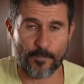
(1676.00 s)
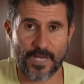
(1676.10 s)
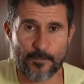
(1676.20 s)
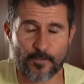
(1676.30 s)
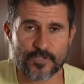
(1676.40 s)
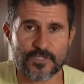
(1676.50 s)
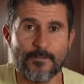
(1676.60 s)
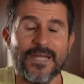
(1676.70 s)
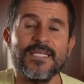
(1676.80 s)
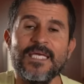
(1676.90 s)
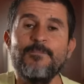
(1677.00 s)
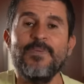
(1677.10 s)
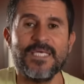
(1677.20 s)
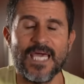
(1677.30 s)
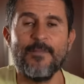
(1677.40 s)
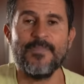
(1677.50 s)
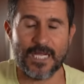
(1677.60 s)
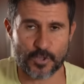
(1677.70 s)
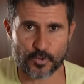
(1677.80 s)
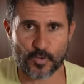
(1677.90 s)
on purpose. But it became
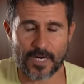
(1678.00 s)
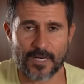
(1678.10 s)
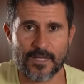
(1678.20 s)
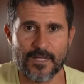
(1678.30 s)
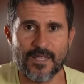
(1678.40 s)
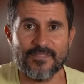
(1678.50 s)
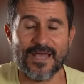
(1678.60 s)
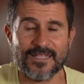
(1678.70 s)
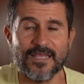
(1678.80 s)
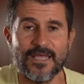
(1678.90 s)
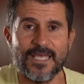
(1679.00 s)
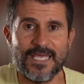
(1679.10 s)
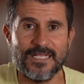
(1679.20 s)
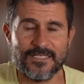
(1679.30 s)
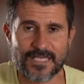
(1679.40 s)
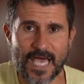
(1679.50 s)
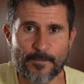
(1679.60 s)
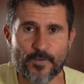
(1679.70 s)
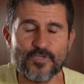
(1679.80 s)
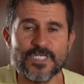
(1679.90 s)
natural that in
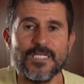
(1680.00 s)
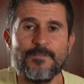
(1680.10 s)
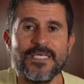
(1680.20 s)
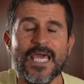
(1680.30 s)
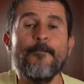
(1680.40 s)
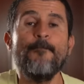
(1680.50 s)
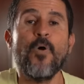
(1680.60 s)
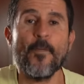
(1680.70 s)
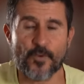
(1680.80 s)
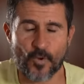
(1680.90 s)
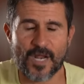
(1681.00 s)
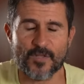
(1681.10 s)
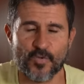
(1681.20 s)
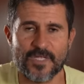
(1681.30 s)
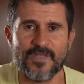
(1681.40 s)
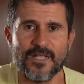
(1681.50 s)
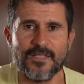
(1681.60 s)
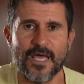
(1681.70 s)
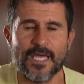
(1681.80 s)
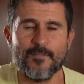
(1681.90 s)
Cyprus, it became popular during that
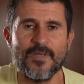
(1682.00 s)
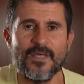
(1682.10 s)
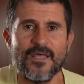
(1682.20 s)
time